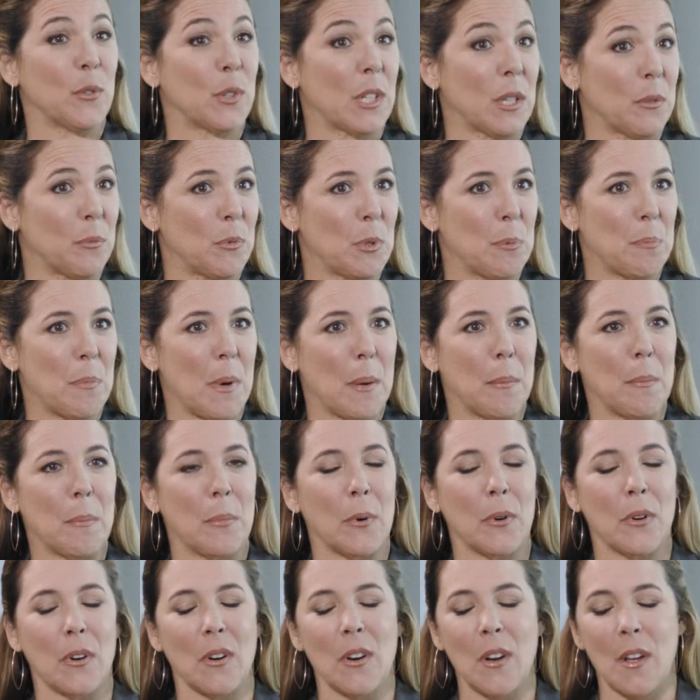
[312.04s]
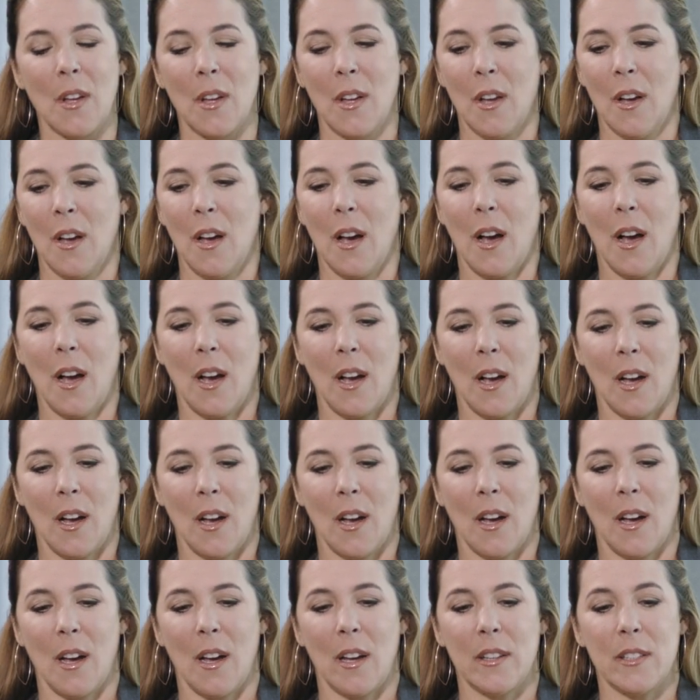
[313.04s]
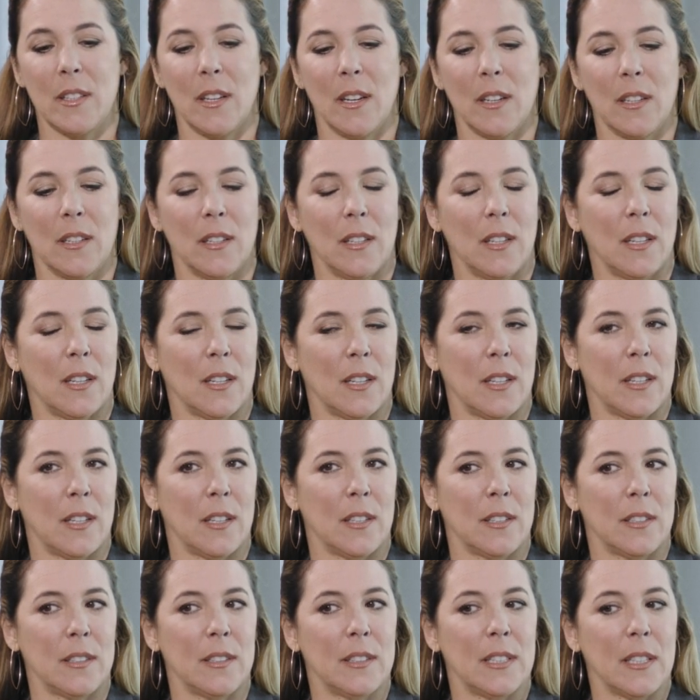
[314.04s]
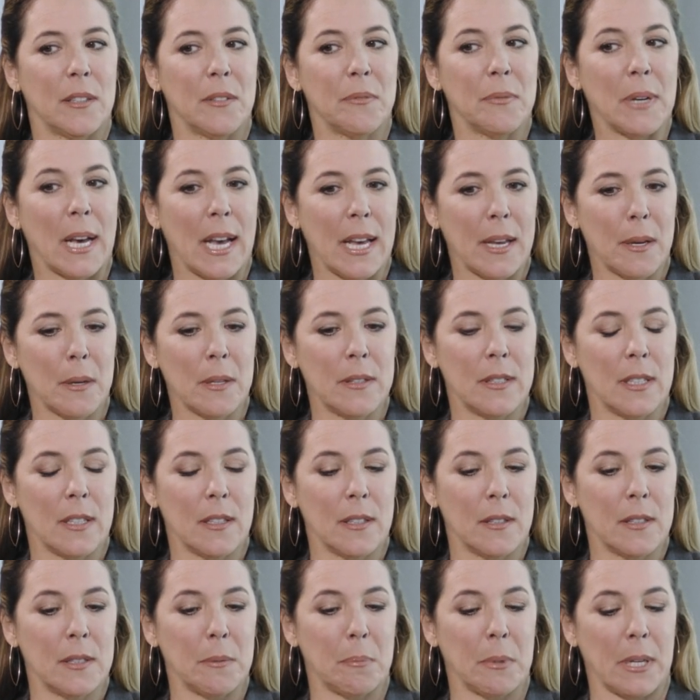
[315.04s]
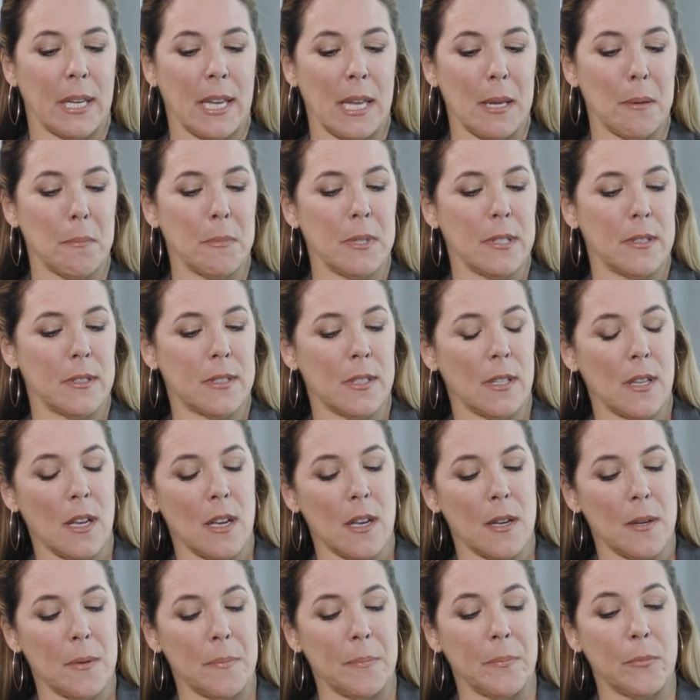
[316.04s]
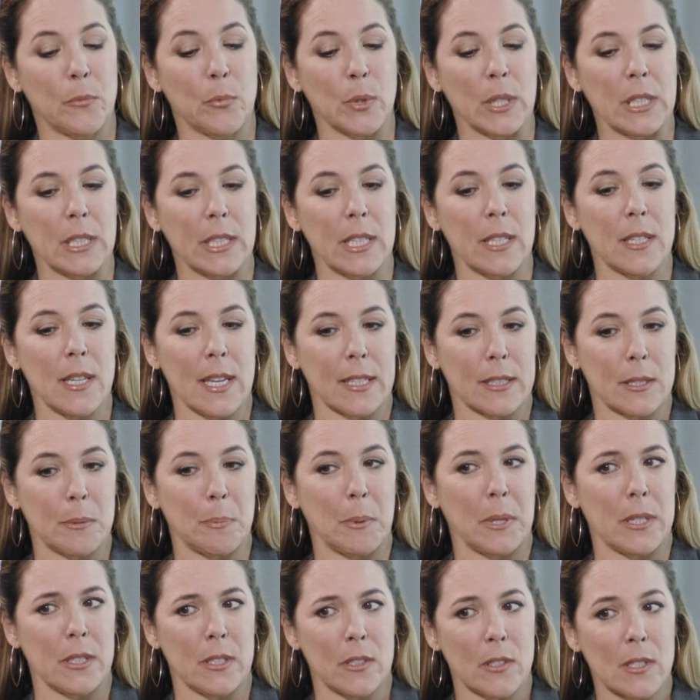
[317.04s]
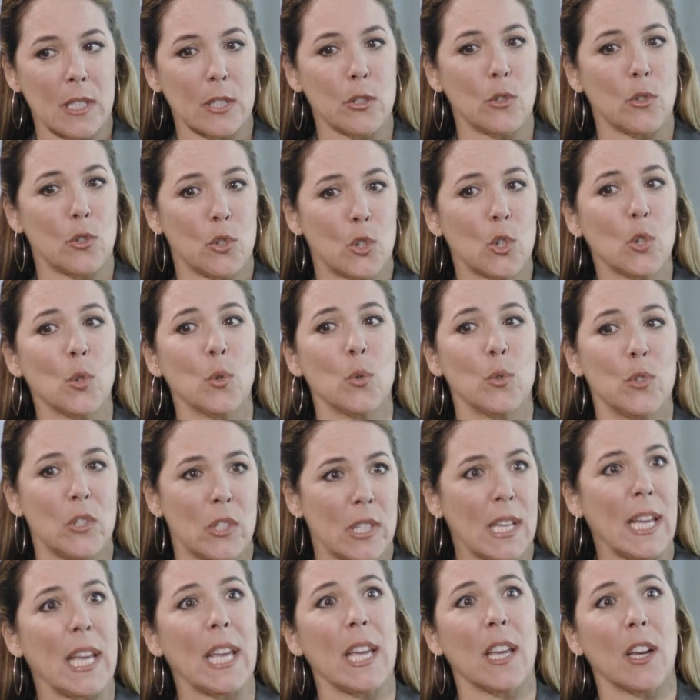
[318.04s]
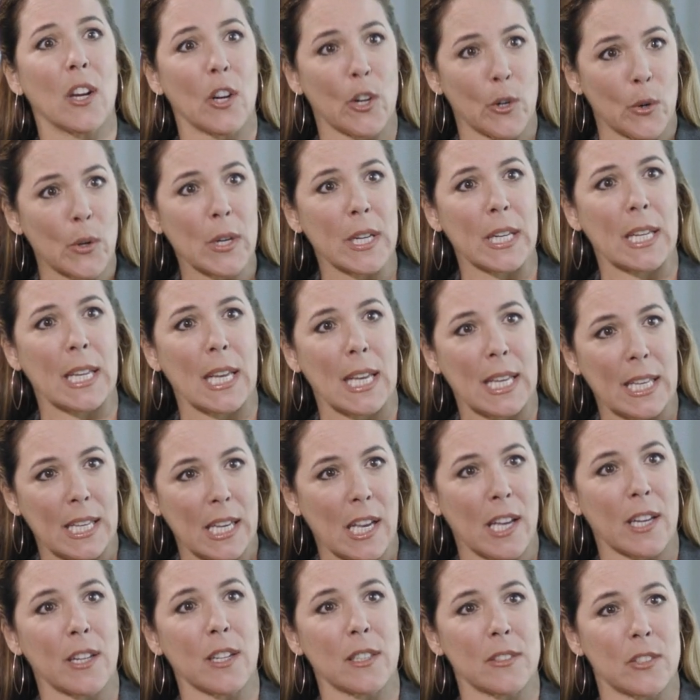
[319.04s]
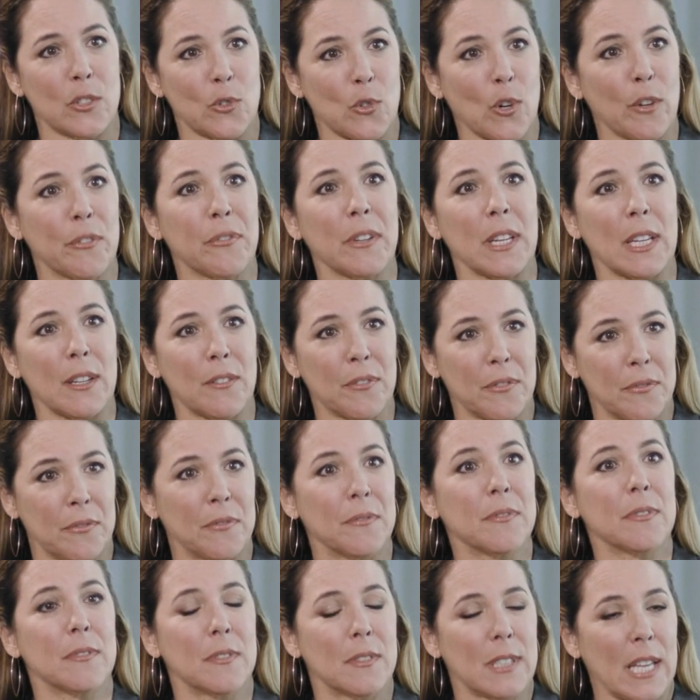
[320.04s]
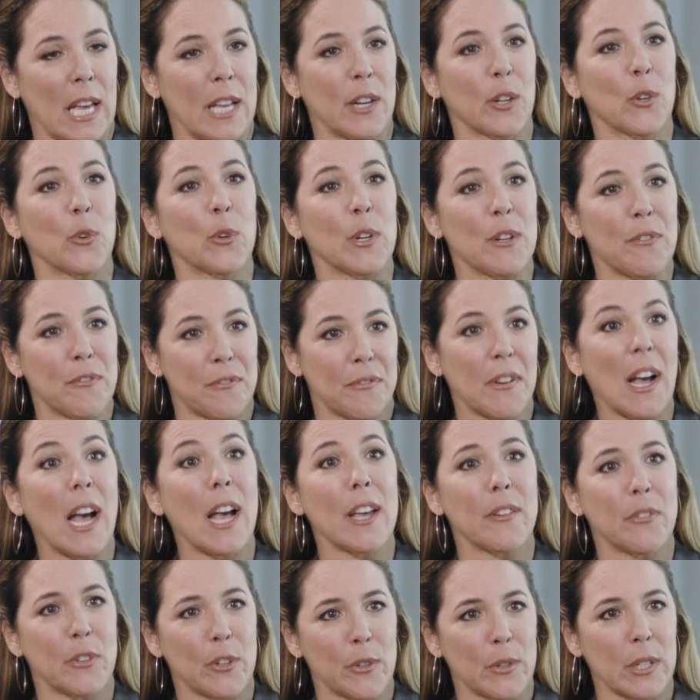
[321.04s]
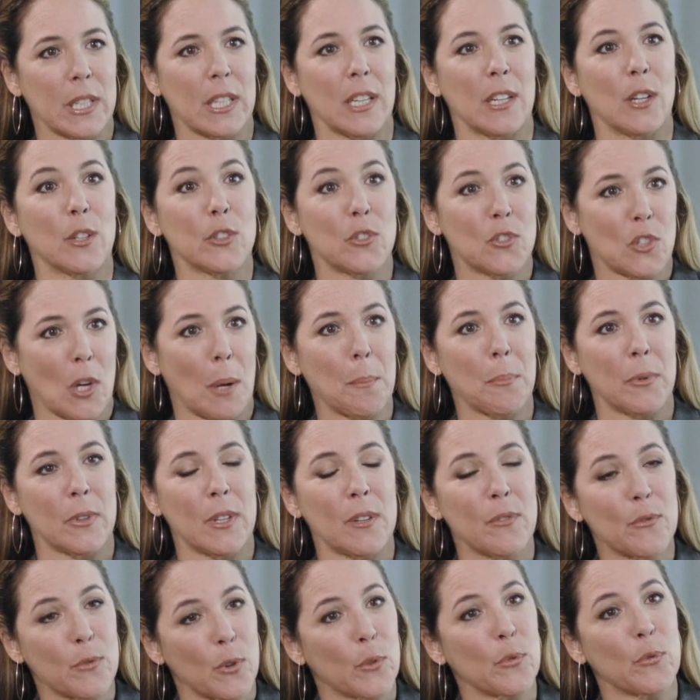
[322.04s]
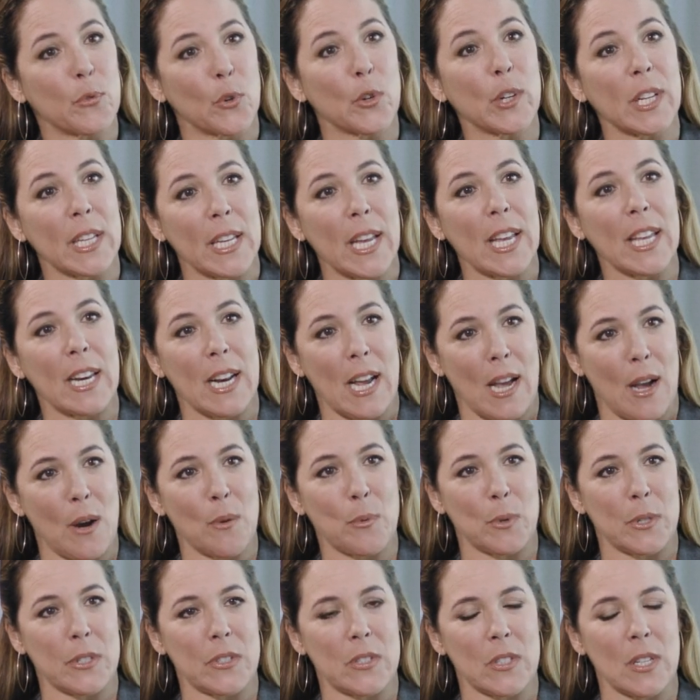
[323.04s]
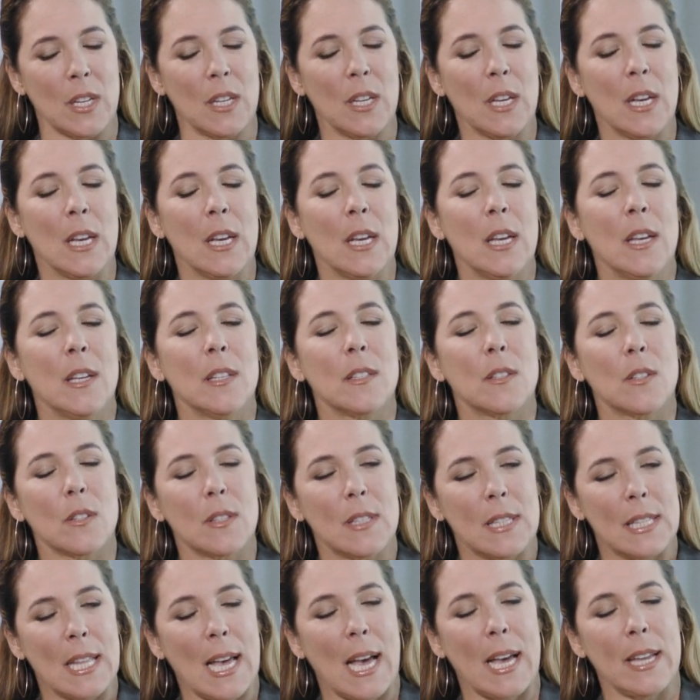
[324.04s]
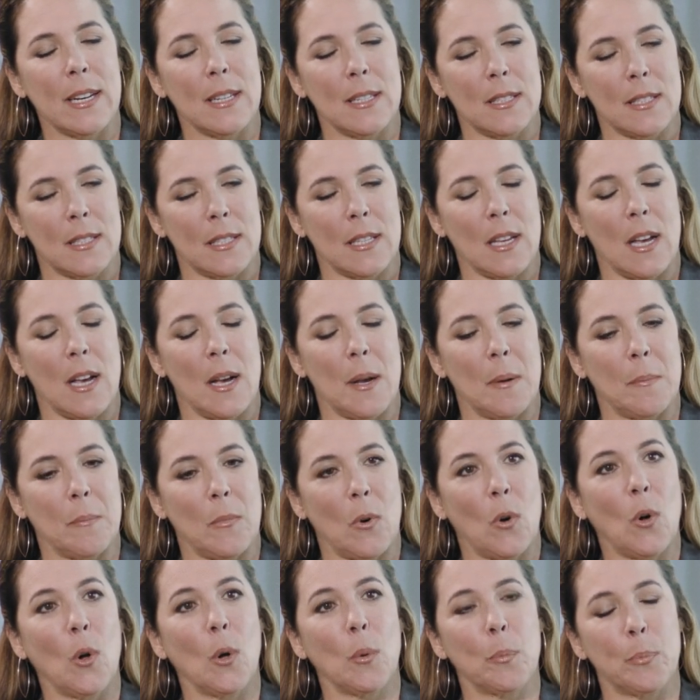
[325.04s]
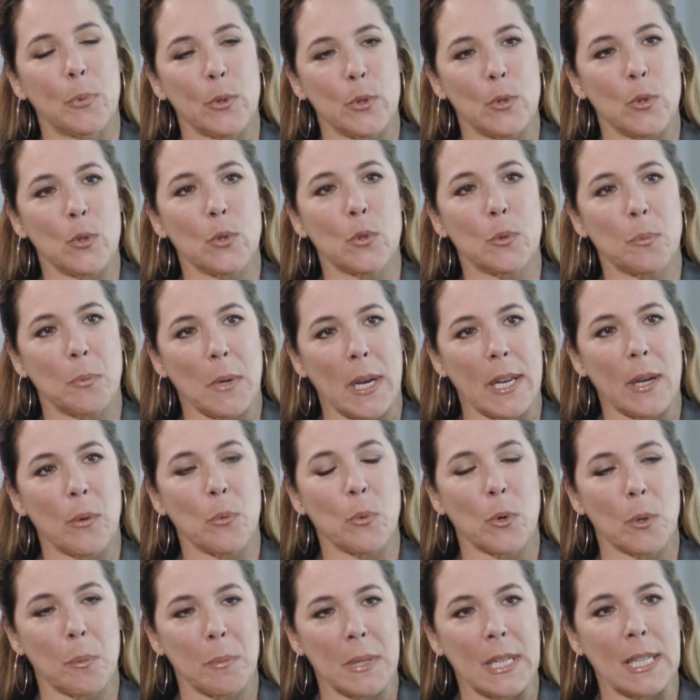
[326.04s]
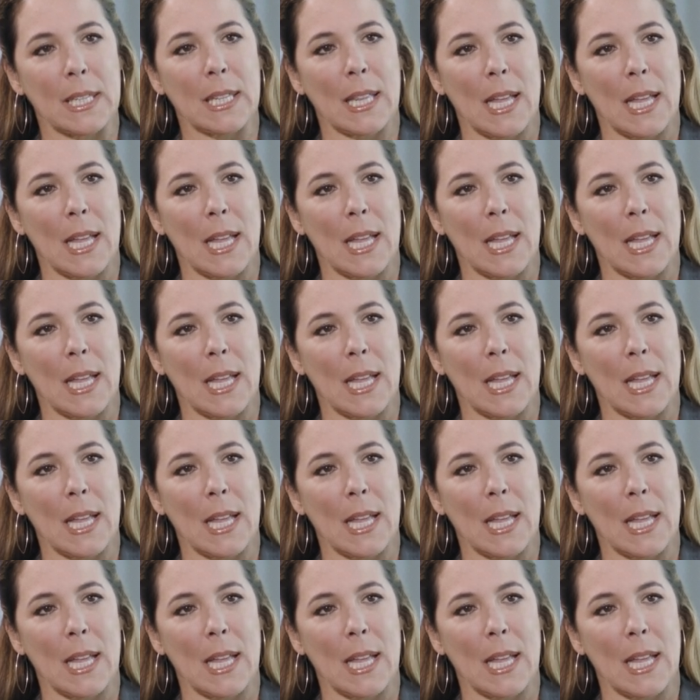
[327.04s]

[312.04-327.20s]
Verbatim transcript: you can remember, the Bahamas really experienced a 2-day hurricane, catastrophic category 5 hurricane on top of them for 48 hours. So that is all produced by a warming